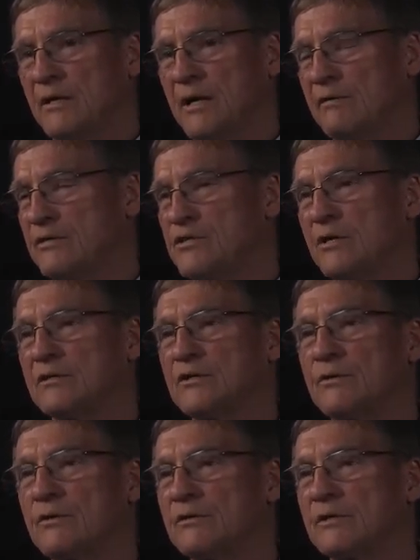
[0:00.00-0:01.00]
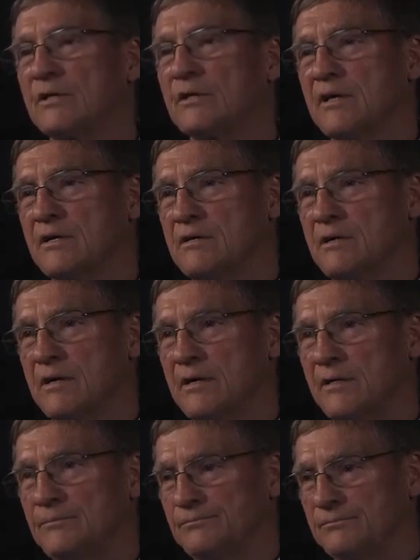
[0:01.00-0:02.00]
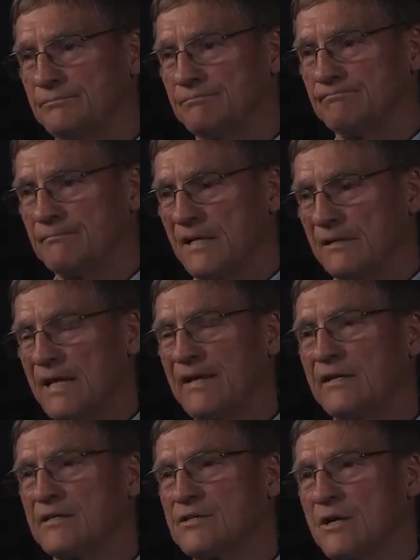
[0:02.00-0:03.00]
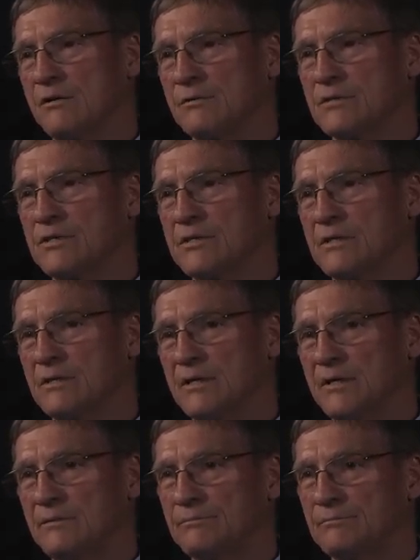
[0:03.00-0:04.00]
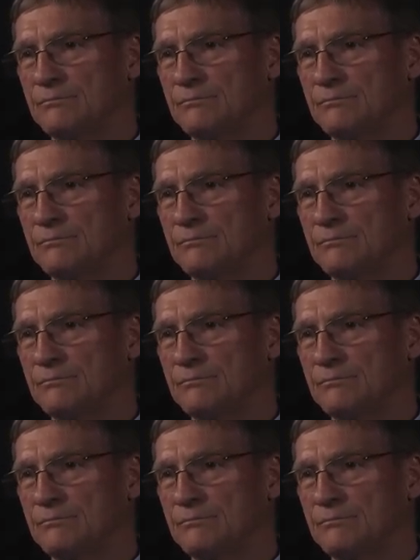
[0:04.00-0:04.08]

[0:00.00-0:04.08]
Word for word: Now in the jungle, you don't clear. Um, landing zones uh,